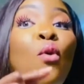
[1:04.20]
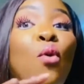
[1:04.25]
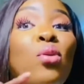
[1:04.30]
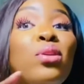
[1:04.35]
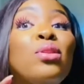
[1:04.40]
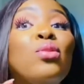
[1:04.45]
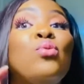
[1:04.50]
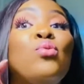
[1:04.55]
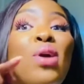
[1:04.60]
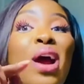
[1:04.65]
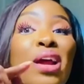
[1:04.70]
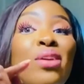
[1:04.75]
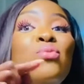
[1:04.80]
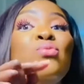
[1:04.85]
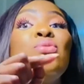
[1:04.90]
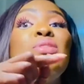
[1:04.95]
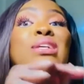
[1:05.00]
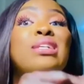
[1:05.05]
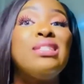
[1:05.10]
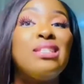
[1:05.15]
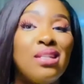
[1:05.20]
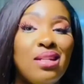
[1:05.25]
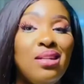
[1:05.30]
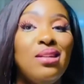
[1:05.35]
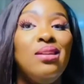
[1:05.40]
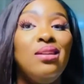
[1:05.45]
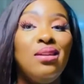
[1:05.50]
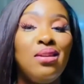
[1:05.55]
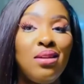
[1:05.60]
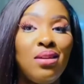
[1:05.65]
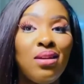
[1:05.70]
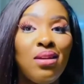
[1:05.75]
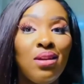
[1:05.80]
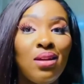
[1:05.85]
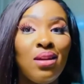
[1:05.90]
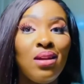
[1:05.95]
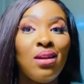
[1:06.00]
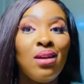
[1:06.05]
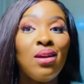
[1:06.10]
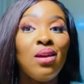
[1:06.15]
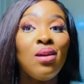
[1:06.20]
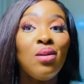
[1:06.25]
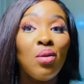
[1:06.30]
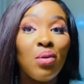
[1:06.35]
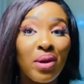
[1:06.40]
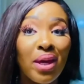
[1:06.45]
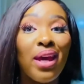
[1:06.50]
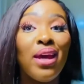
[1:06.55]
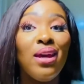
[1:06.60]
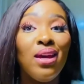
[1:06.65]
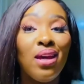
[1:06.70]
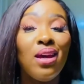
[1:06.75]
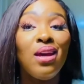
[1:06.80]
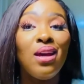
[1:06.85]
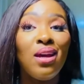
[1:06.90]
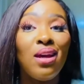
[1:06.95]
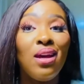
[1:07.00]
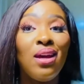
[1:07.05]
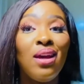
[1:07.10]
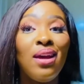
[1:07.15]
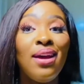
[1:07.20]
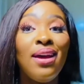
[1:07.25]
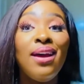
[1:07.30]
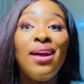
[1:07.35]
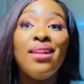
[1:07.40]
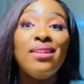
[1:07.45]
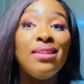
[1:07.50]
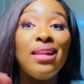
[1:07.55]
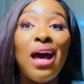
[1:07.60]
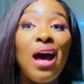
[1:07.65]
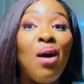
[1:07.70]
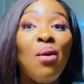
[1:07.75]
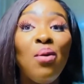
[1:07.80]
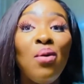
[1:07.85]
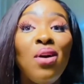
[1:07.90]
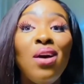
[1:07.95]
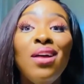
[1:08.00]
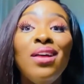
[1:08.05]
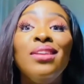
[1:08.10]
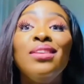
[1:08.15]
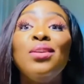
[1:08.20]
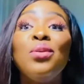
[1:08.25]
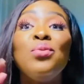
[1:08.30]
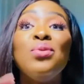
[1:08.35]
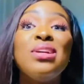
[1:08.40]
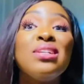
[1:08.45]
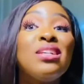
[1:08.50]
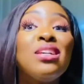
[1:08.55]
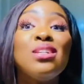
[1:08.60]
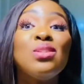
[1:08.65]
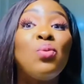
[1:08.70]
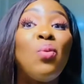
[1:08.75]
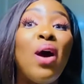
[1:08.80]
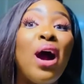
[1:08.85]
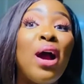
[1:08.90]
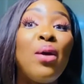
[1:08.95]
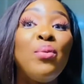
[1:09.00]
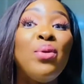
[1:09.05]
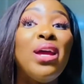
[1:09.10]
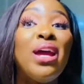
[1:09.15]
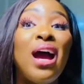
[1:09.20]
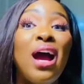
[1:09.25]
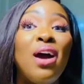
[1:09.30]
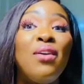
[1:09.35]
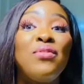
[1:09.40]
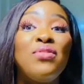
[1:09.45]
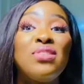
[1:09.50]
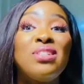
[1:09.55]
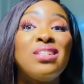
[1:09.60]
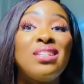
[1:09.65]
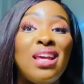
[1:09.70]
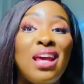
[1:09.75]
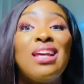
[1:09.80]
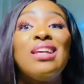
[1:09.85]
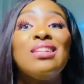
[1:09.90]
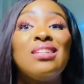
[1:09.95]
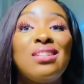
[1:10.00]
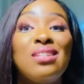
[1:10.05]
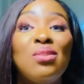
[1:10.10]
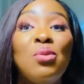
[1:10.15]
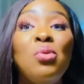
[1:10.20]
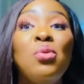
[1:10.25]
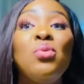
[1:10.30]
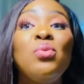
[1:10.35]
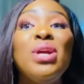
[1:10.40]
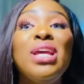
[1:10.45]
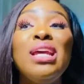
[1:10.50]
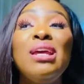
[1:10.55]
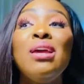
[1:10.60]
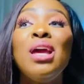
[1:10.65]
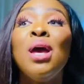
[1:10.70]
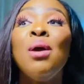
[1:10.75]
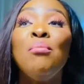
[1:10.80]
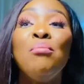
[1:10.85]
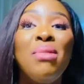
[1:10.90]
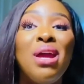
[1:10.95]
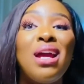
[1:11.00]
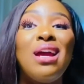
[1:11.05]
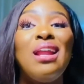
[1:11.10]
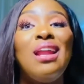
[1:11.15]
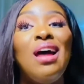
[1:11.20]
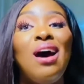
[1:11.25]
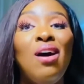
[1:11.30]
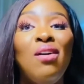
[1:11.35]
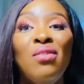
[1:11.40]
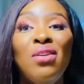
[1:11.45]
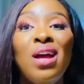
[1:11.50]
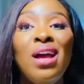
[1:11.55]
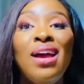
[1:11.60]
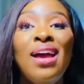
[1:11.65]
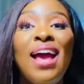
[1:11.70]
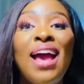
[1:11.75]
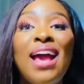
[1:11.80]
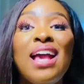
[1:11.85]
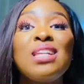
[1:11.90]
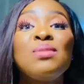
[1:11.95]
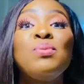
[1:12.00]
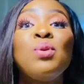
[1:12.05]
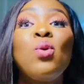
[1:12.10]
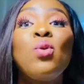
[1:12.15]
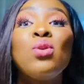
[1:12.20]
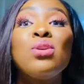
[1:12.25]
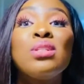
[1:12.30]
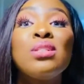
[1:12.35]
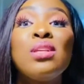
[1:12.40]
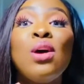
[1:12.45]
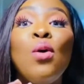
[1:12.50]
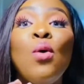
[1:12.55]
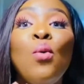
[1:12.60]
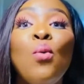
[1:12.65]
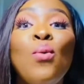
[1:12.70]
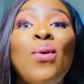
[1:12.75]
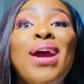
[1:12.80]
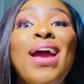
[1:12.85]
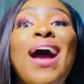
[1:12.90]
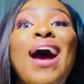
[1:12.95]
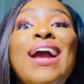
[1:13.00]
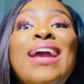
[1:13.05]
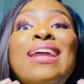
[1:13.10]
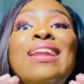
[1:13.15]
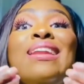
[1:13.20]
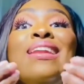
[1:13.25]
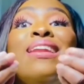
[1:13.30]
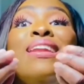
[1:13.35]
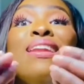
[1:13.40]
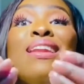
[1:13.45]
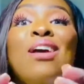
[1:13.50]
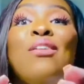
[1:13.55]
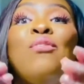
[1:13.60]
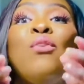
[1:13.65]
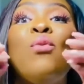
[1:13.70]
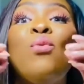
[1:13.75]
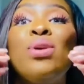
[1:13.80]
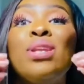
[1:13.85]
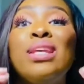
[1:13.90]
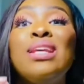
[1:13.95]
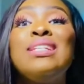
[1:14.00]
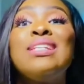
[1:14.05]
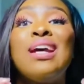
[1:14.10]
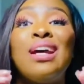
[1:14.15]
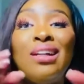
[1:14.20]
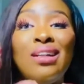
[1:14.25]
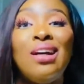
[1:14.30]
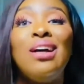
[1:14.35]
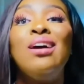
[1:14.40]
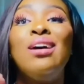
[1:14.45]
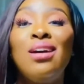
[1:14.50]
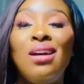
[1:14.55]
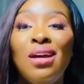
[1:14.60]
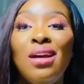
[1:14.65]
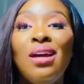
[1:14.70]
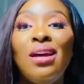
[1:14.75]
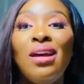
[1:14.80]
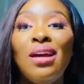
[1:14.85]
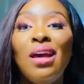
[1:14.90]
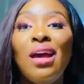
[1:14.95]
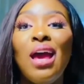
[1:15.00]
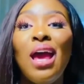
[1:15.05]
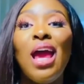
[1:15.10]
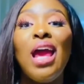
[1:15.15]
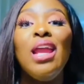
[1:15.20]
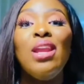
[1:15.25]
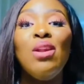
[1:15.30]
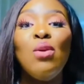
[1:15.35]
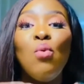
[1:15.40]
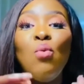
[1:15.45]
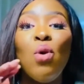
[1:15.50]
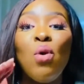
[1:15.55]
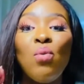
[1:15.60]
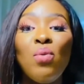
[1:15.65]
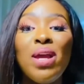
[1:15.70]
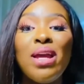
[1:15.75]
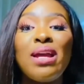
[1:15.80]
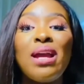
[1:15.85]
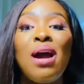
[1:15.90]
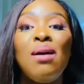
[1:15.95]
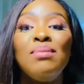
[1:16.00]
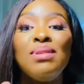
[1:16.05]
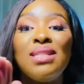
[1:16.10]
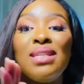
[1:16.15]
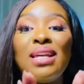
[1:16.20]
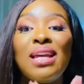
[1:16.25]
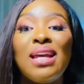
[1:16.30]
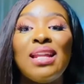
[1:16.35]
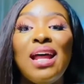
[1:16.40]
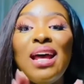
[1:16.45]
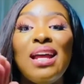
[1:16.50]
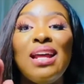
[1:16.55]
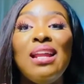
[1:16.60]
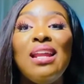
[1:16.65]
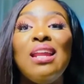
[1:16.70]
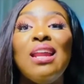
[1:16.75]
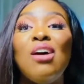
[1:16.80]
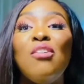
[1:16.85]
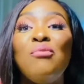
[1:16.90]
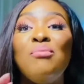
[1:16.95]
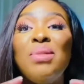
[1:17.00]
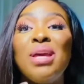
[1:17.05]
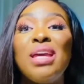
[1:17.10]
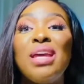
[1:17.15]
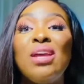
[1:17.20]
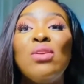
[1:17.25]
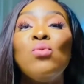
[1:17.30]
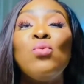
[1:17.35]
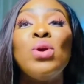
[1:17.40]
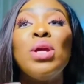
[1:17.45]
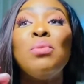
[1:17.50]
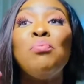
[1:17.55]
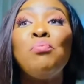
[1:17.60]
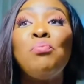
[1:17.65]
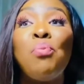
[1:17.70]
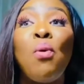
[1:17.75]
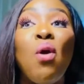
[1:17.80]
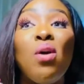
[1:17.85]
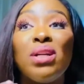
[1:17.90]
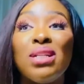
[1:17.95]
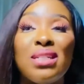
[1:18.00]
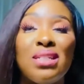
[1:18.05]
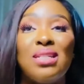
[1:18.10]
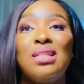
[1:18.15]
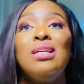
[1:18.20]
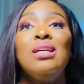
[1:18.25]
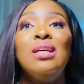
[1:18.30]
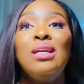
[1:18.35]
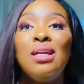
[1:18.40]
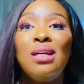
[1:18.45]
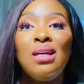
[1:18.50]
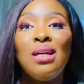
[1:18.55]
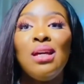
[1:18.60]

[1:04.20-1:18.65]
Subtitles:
for the right reason. Okay, now the reasons why we have sex or we make love is because we are in love with each other. And when we come together in love making, we bond.